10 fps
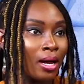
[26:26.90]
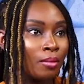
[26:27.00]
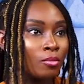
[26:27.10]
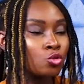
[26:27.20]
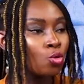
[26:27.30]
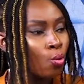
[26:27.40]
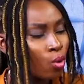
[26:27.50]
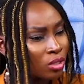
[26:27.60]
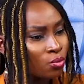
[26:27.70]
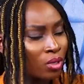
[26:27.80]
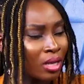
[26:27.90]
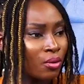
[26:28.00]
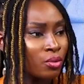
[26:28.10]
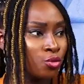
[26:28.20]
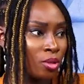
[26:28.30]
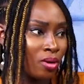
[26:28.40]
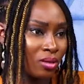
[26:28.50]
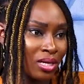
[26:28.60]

So what can we do about that?